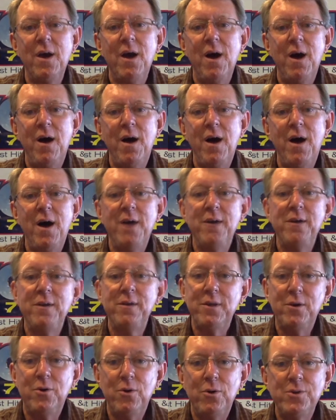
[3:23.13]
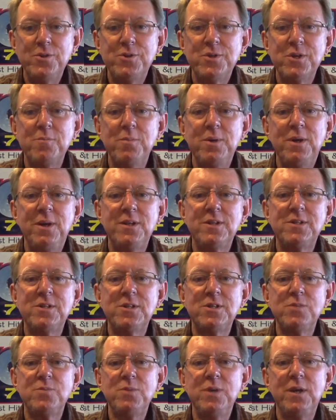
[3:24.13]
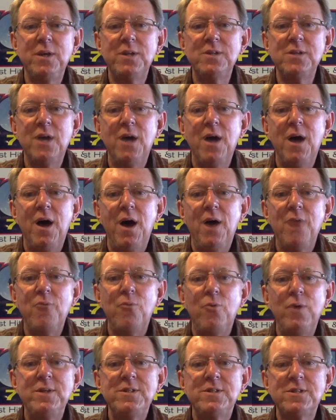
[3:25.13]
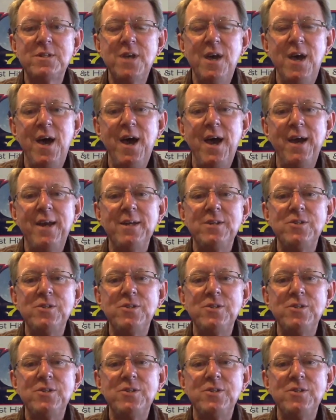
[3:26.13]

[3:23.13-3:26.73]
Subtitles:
on the whole 6 minutes on one side.